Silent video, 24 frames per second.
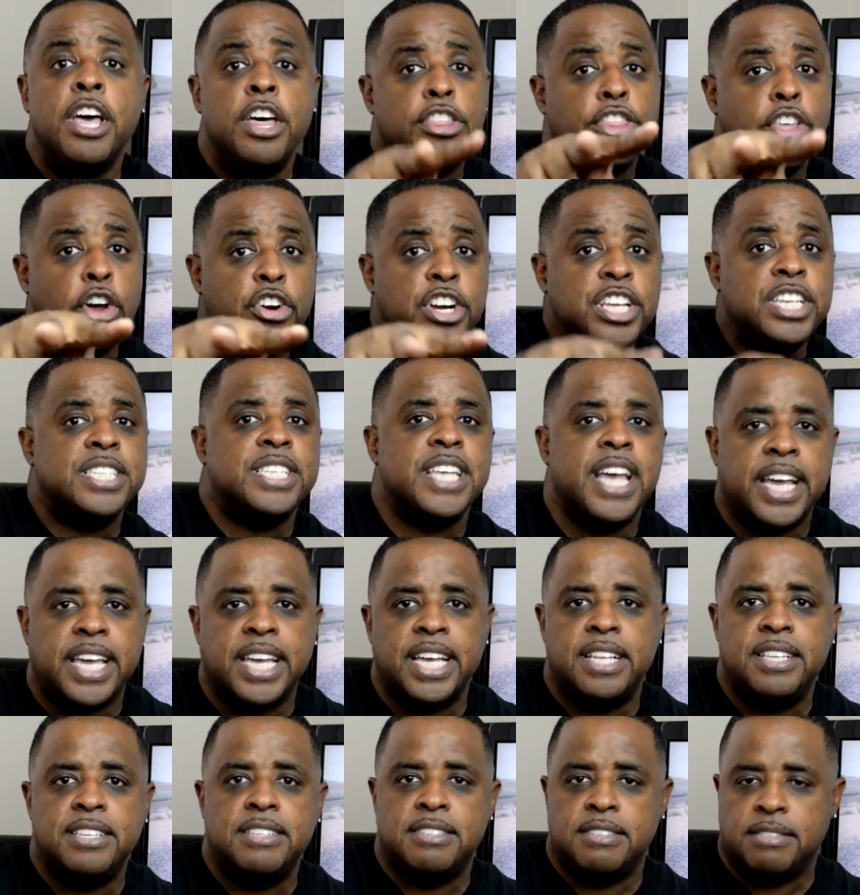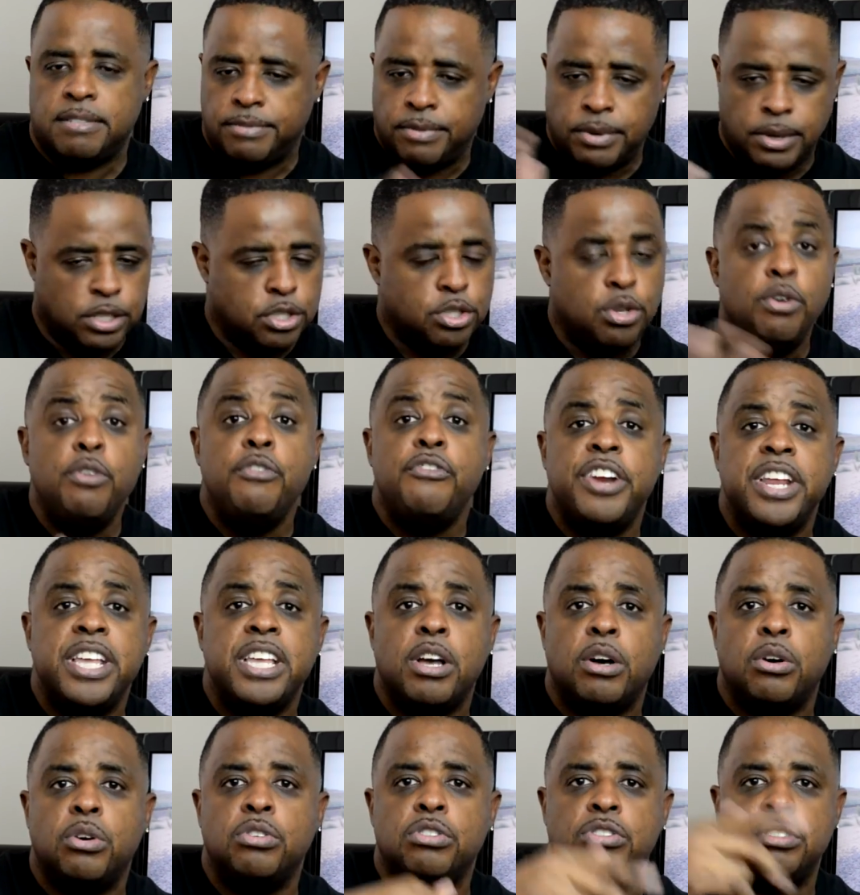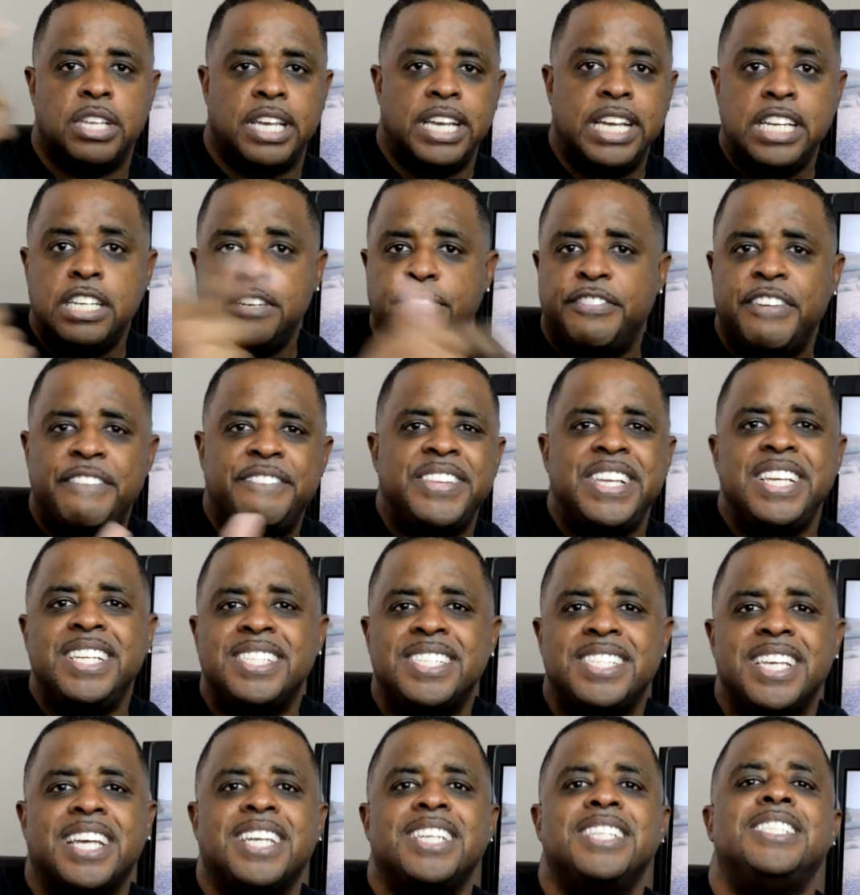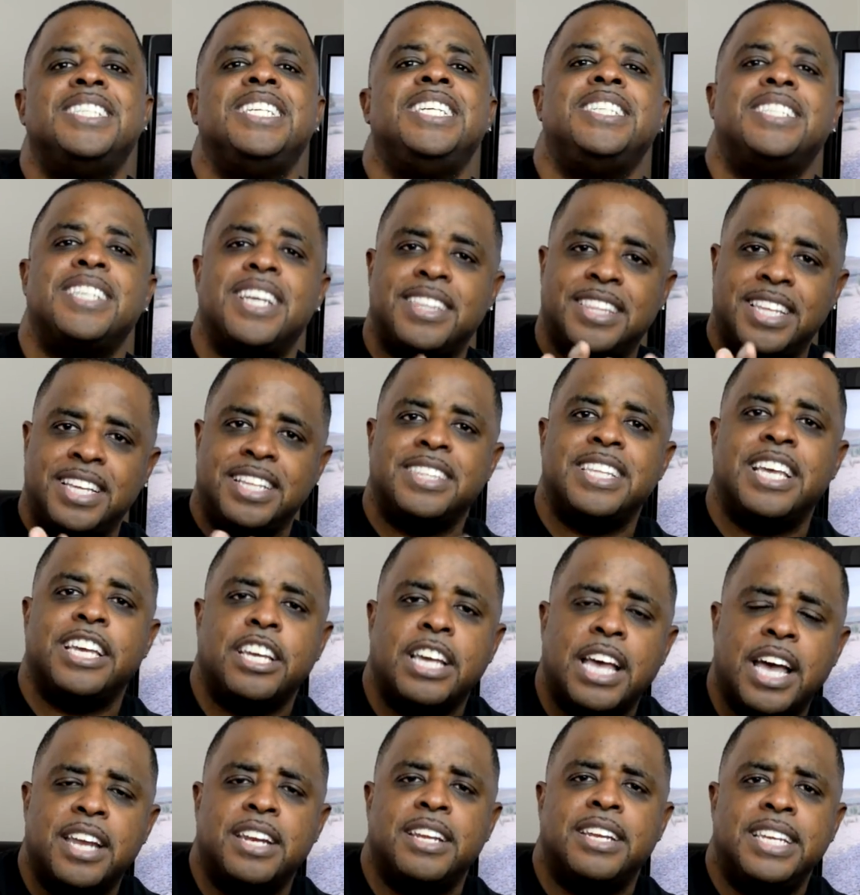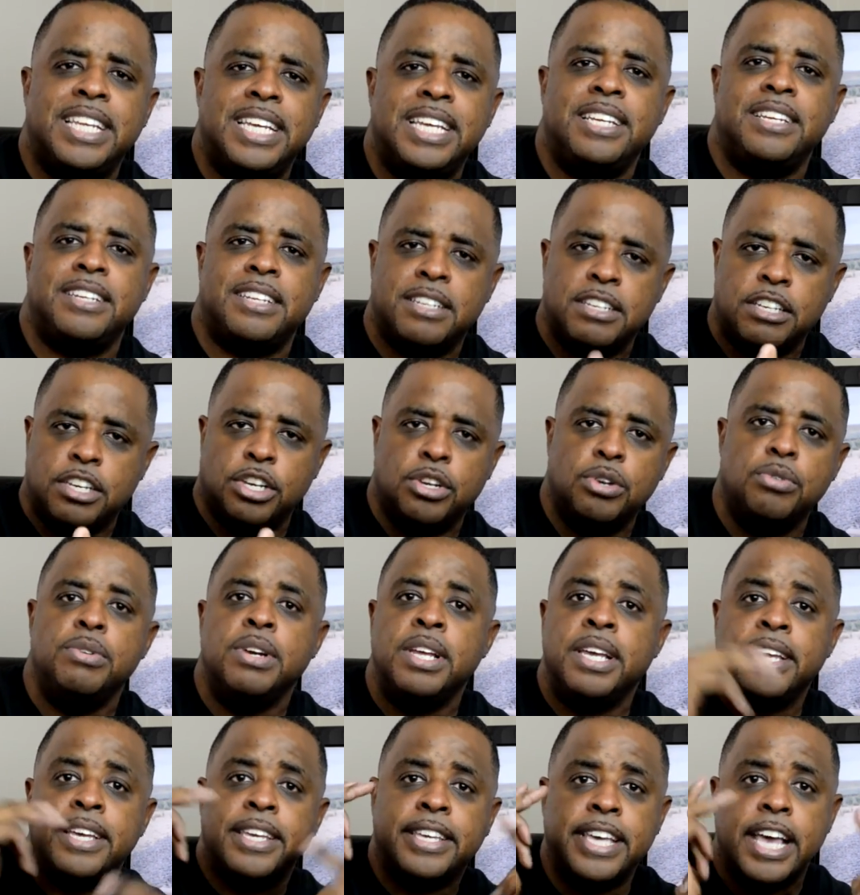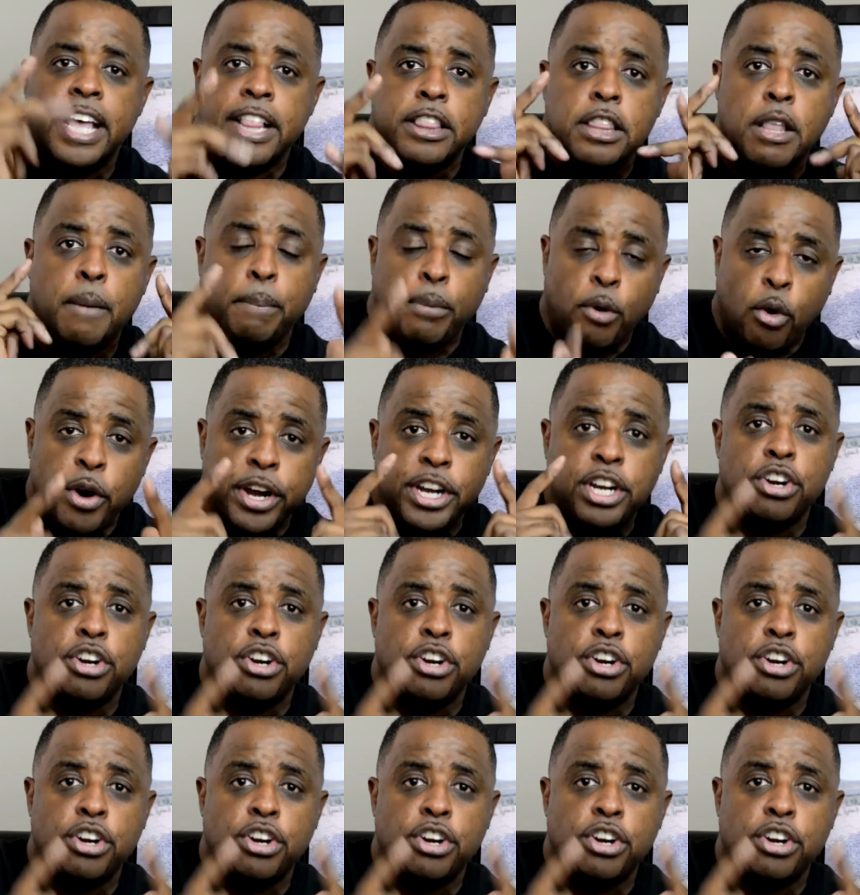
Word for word: thirty seconds, no, two videos, each fifteen seconds each. I think they kind of neat and cute. Get the point